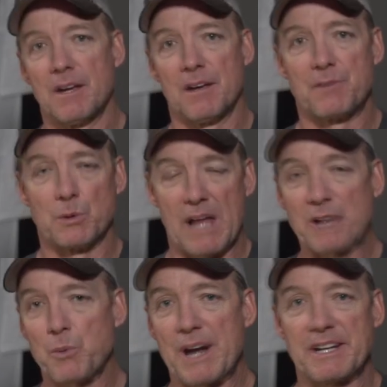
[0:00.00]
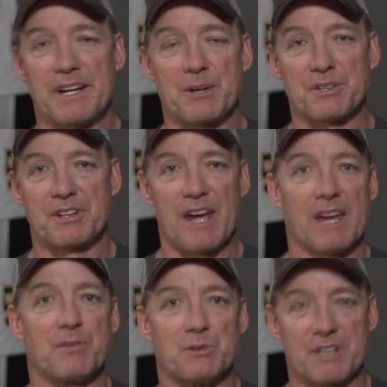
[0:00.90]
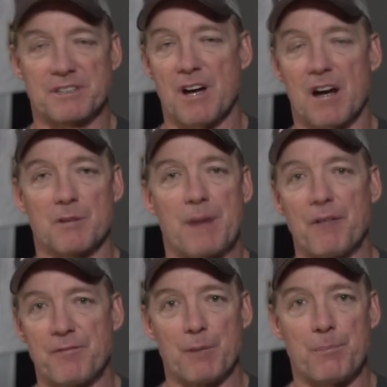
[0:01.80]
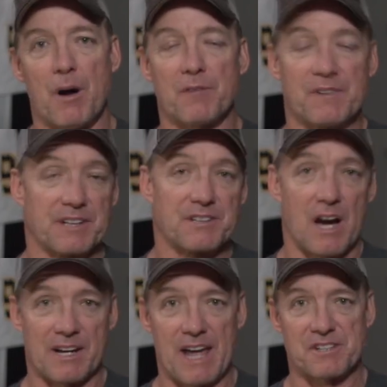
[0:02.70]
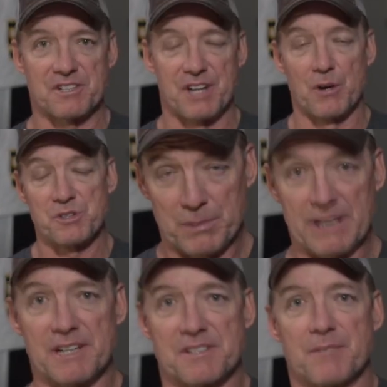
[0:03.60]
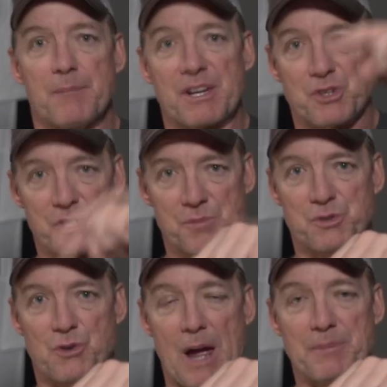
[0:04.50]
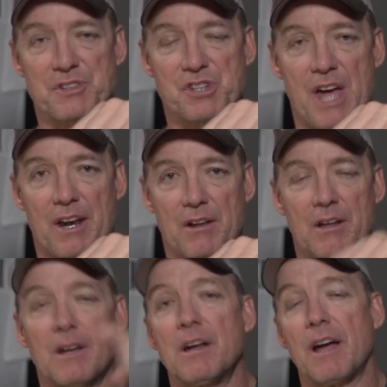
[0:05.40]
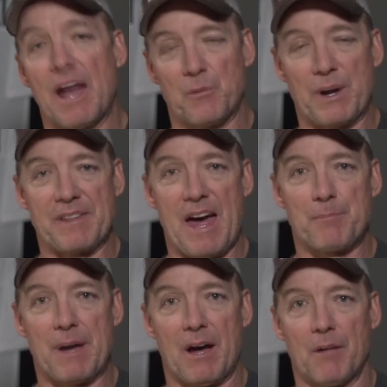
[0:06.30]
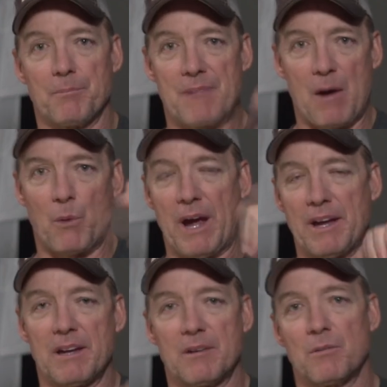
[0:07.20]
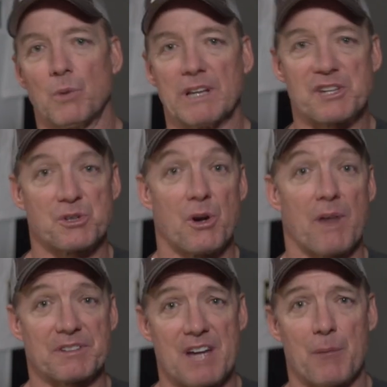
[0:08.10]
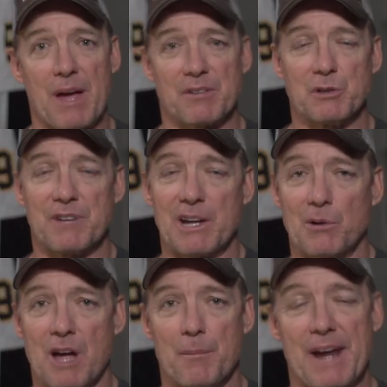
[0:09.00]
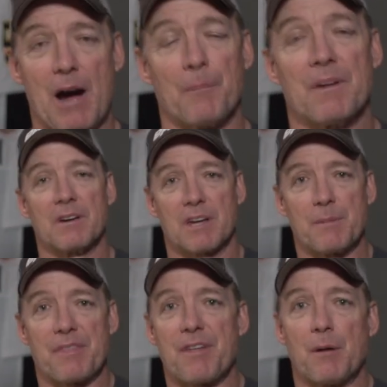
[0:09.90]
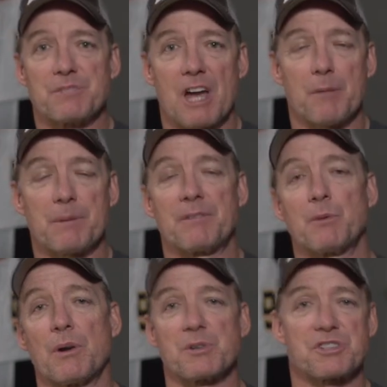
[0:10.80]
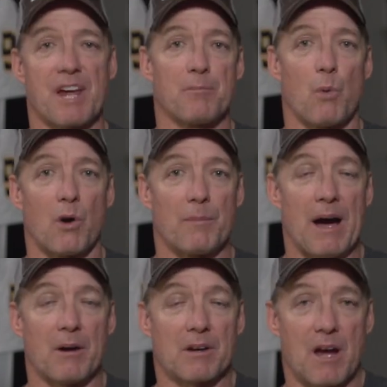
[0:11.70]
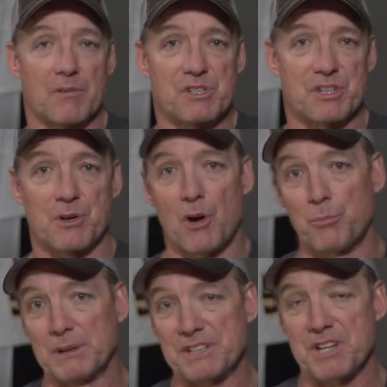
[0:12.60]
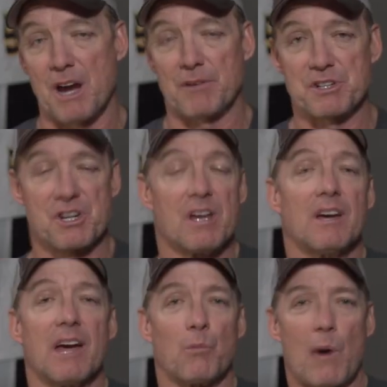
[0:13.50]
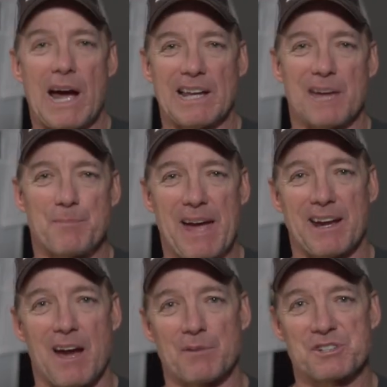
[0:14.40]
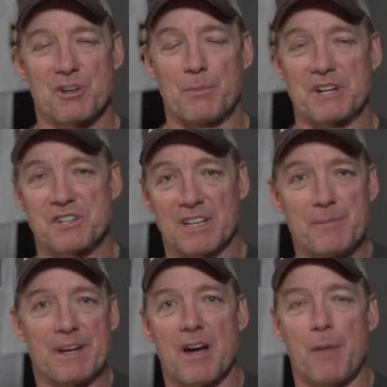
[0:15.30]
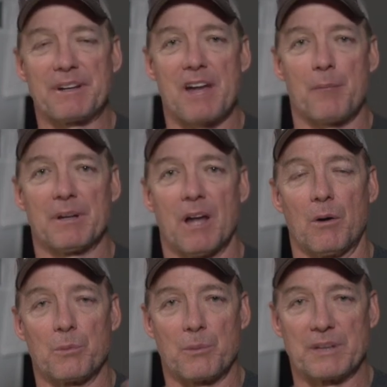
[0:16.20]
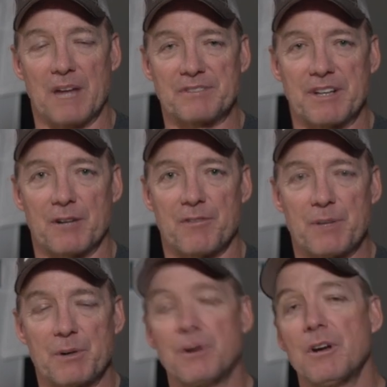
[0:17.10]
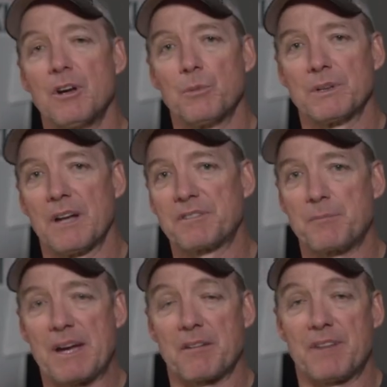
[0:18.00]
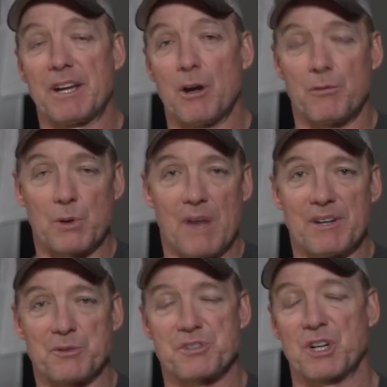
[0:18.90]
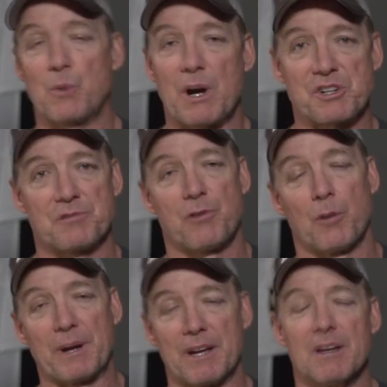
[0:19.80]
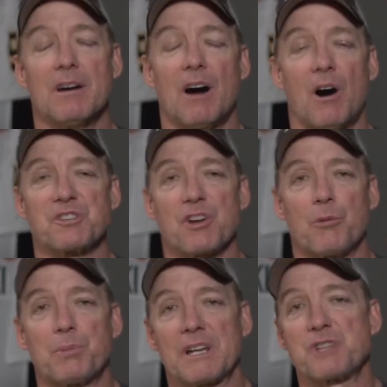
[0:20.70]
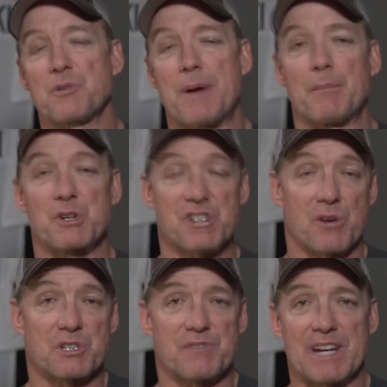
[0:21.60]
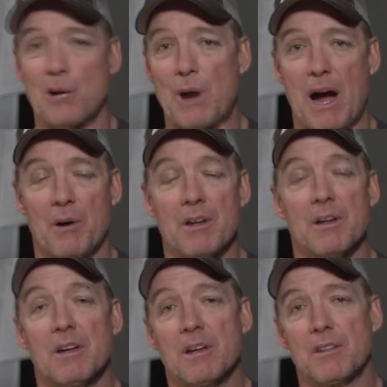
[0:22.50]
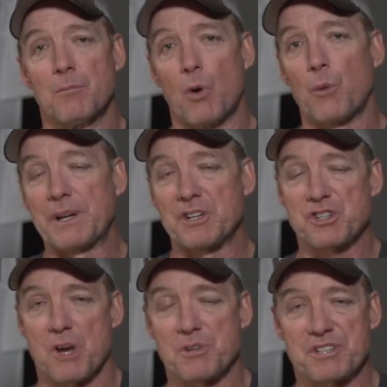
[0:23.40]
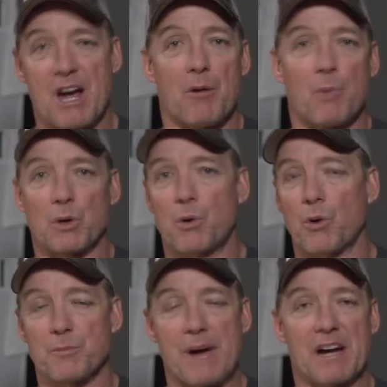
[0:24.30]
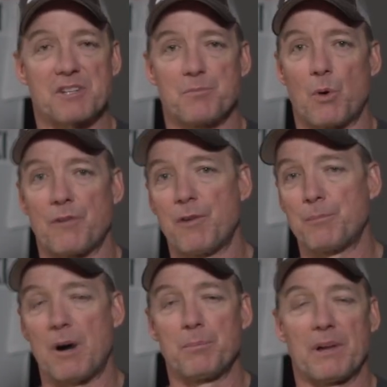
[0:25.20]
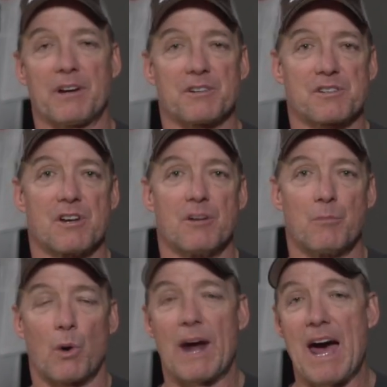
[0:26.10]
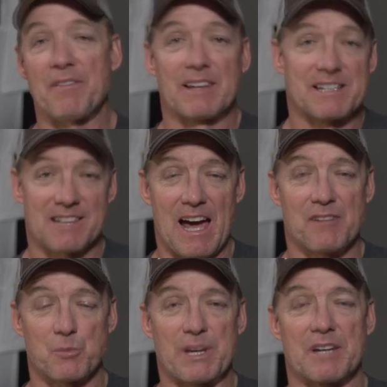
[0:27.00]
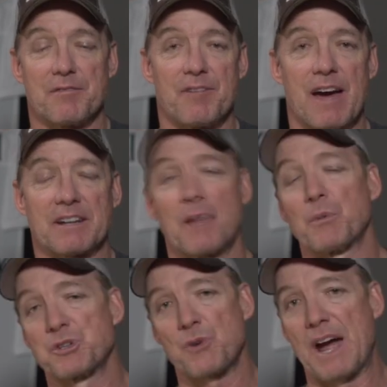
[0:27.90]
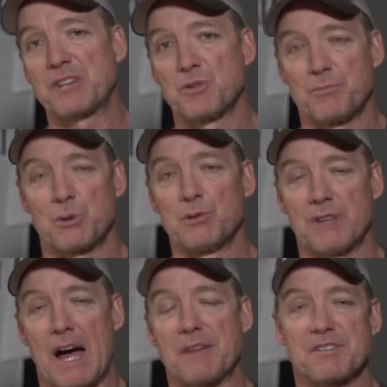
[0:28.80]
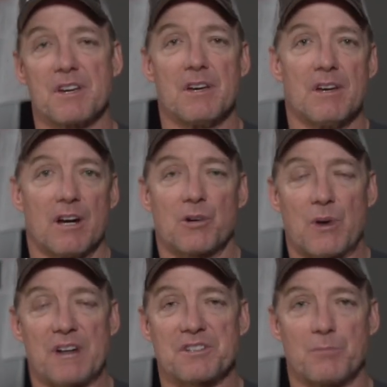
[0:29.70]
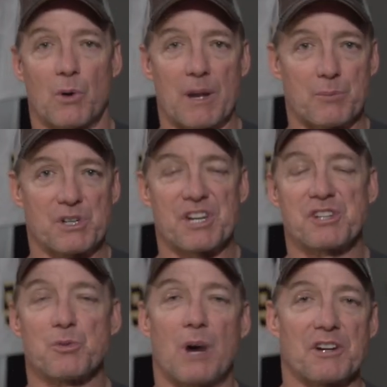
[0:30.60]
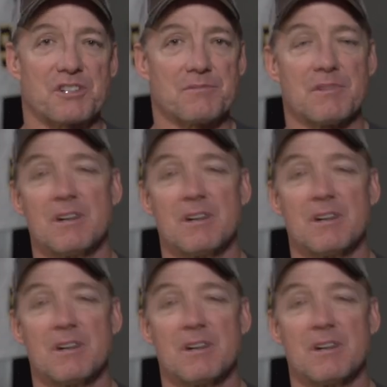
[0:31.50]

If you liked what I did here today, if you dig talking about football, if you dig talking X's and O's, please make sure you subscribe to the channel and ring that bell. That way, we'll let you know every time we have a new video coming out. Give me a thumbs up if you understand more about cover zero, blitz coverage, and why I like man coverage so much. And leave me a comment down below. We would love to hear from you. Would love to make a video if you have an interesting question for me. Also, please remember, share this video out. The more we can share this out, more quarterbacks, more football players, more athletes' lives we can affect, and we're trying to improve lives across the board. I appreciate you watching.